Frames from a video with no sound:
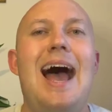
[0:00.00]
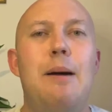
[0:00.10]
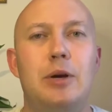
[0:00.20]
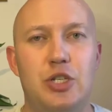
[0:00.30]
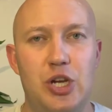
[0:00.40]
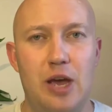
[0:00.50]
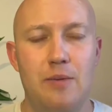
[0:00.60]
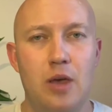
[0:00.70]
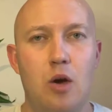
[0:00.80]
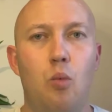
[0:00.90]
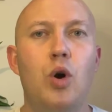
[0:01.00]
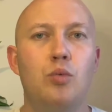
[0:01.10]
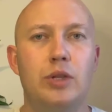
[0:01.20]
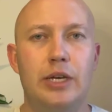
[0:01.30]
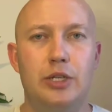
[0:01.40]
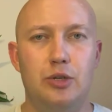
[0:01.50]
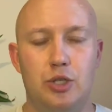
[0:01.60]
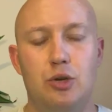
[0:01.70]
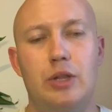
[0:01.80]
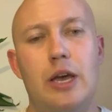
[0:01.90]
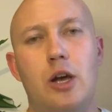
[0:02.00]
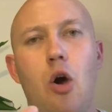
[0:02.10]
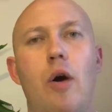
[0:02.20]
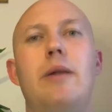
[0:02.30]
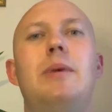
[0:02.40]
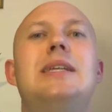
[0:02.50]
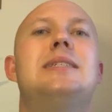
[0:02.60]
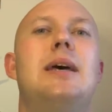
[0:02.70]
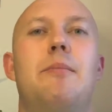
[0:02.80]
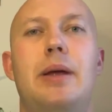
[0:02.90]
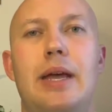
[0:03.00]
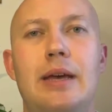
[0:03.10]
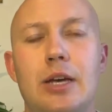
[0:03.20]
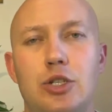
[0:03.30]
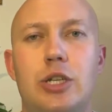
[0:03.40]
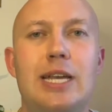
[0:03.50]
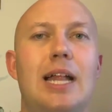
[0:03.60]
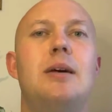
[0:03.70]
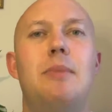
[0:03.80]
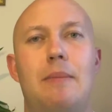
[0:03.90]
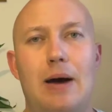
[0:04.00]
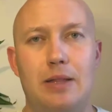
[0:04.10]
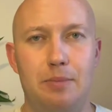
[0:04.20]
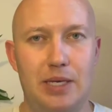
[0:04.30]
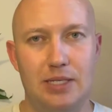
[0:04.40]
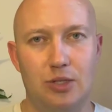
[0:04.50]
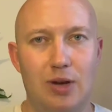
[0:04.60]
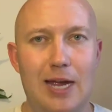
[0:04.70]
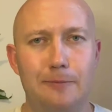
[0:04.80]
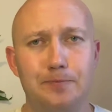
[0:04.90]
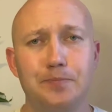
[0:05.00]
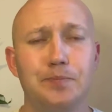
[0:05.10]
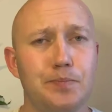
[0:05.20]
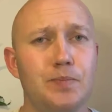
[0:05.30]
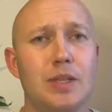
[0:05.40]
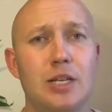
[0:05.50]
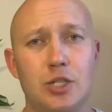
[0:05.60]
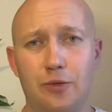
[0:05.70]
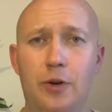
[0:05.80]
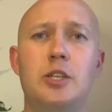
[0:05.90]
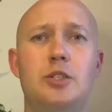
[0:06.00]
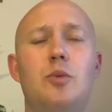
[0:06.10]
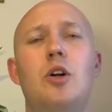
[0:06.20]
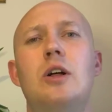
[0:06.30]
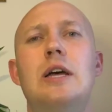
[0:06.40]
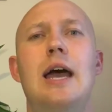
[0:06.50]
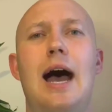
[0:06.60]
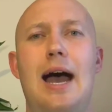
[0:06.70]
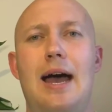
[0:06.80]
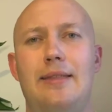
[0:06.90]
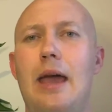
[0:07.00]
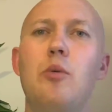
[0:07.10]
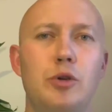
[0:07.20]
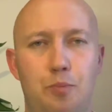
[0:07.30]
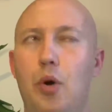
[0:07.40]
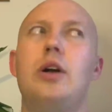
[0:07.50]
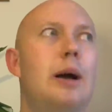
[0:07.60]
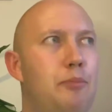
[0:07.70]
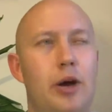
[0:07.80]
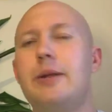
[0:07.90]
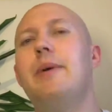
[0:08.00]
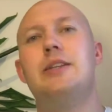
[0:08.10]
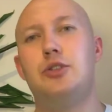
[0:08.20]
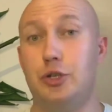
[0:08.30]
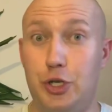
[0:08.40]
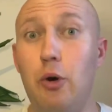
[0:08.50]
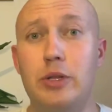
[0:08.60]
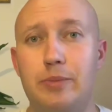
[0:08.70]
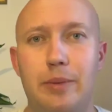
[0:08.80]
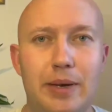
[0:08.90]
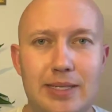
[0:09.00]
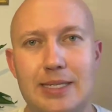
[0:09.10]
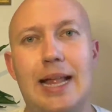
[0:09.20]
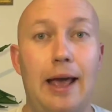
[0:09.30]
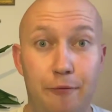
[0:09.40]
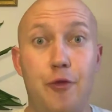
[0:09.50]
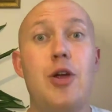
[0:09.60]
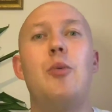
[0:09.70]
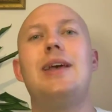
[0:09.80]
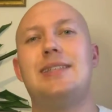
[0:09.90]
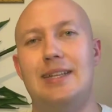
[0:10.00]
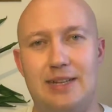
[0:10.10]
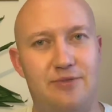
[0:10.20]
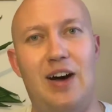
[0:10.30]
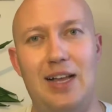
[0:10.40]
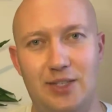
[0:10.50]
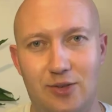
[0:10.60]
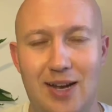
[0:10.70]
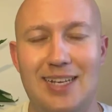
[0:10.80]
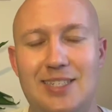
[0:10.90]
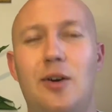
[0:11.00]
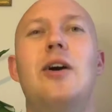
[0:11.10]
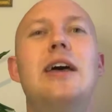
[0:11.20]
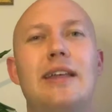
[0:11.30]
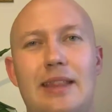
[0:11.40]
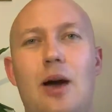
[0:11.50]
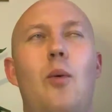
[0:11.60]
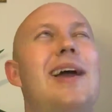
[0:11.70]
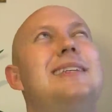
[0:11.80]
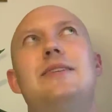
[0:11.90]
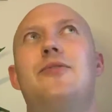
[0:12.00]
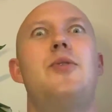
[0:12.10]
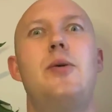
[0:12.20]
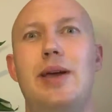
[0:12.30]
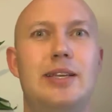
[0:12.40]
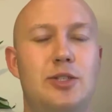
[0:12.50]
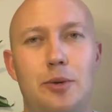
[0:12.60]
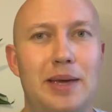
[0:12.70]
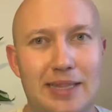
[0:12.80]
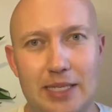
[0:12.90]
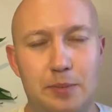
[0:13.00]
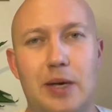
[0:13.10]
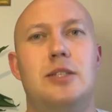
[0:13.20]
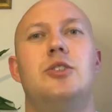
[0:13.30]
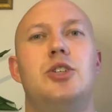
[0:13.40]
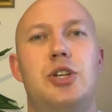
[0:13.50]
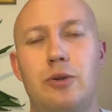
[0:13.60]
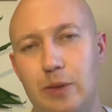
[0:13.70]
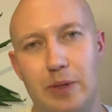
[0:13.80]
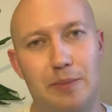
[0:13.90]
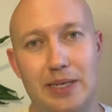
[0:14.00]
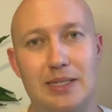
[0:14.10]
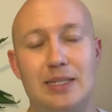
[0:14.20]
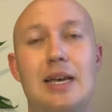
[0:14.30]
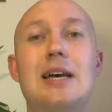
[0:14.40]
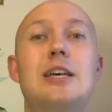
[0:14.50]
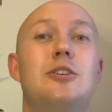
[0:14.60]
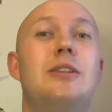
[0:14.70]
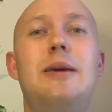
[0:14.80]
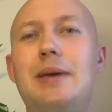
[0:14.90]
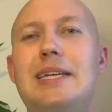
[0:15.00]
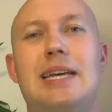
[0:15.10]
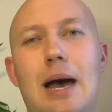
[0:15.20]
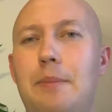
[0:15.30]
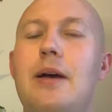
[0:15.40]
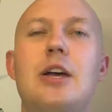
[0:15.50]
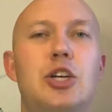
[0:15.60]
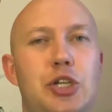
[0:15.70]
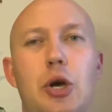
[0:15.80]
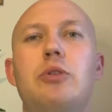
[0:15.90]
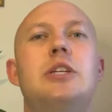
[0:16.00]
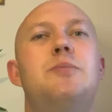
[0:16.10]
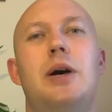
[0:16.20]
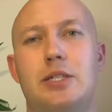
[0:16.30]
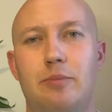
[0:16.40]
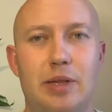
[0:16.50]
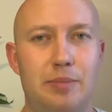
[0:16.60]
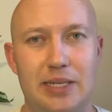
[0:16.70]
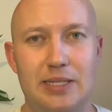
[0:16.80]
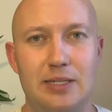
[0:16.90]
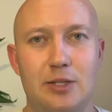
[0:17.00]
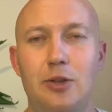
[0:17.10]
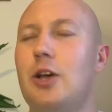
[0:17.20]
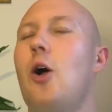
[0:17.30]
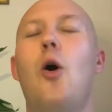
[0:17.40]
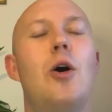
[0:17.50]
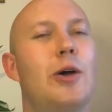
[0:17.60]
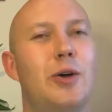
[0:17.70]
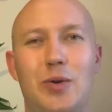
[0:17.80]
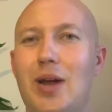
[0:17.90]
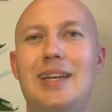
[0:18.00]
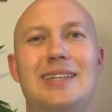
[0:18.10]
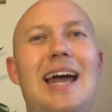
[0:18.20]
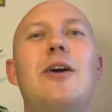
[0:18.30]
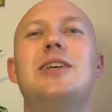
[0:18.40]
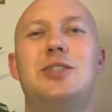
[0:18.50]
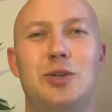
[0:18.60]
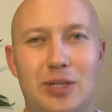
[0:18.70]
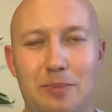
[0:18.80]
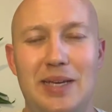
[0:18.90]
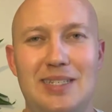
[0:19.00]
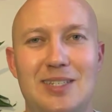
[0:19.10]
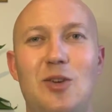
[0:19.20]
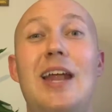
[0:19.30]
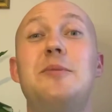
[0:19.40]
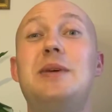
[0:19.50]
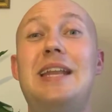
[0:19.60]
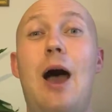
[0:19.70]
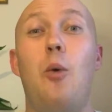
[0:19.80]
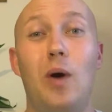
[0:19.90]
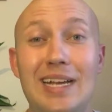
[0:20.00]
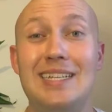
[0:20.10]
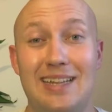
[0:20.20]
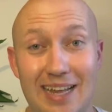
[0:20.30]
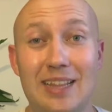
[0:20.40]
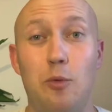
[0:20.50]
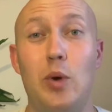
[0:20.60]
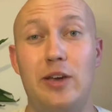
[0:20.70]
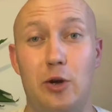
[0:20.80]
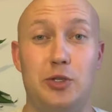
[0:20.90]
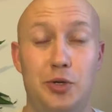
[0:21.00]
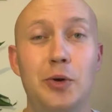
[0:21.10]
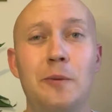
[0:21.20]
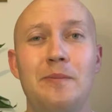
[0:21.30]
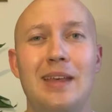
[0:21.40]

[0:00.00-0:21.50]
amateur, what will they do? So they go and meet somebody to tell them about the business, right? So first of all, they would book appointment to show them the business like 3 weeks in advance, right? So they're waiting 3 weeks to meet this person to show them the business. So they meet up, show this person the business. So they go, great, now they saw the business. So let me now wait another week or two